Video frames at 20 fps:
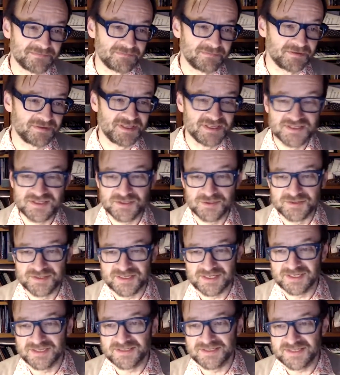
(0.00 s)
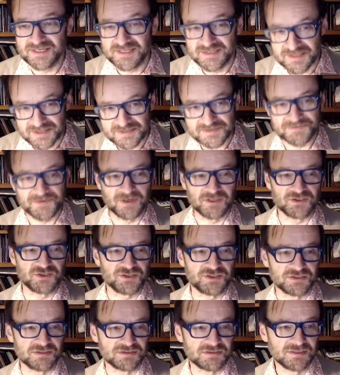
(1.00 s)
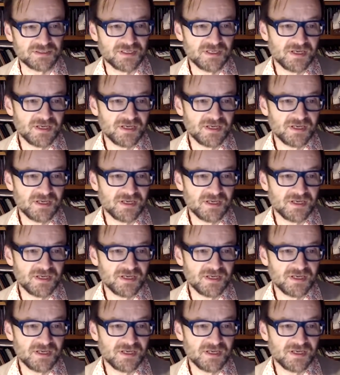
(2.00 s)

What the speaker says: disutility, dysfunction,